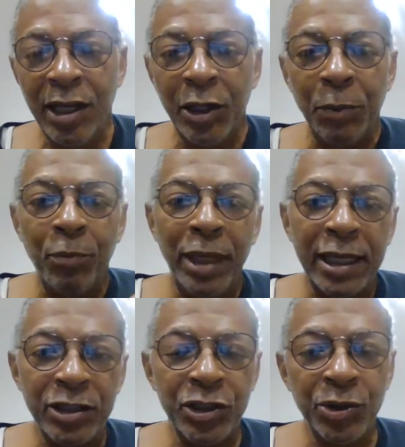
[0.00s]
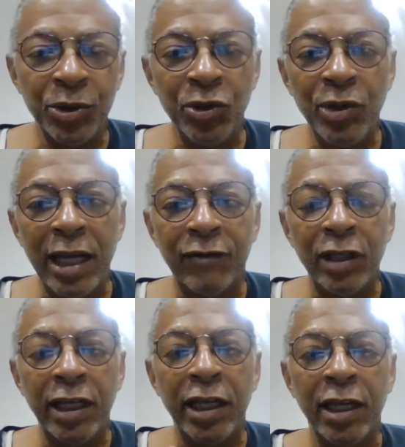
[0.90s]
making sure you have
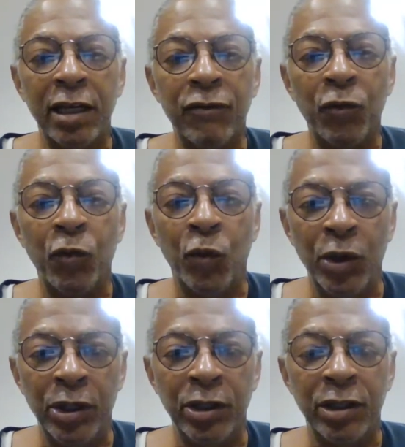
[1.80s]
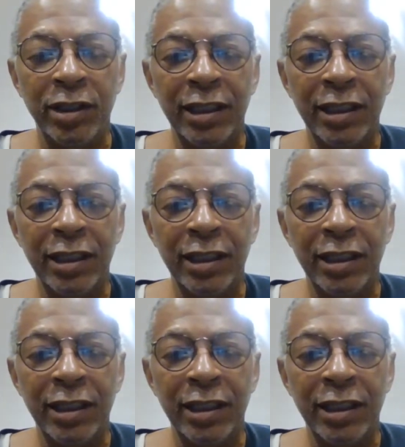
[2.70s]
enough wood